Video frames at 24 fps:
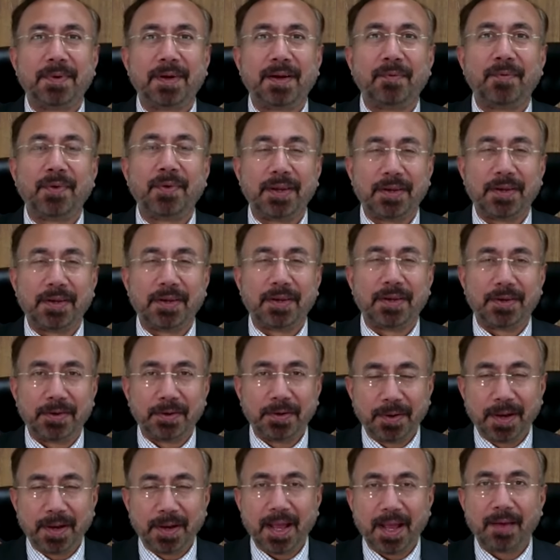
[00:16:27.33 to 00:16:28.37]

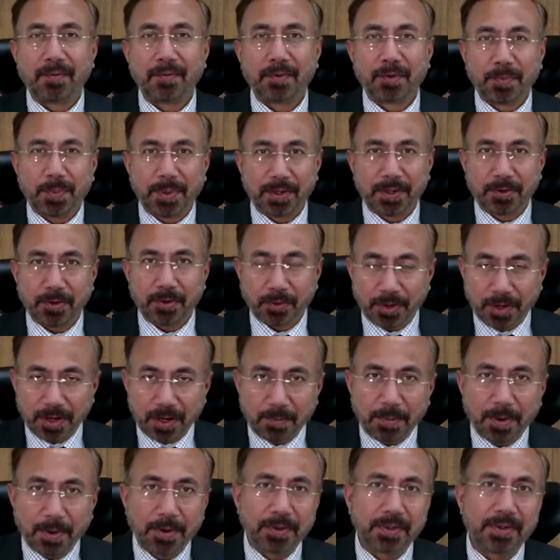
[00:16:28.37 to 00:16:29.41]
video, I will be talking
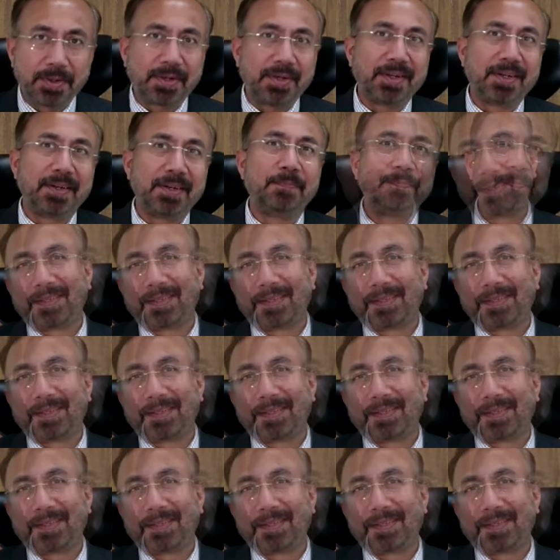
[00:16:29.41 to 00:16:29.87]
about uh,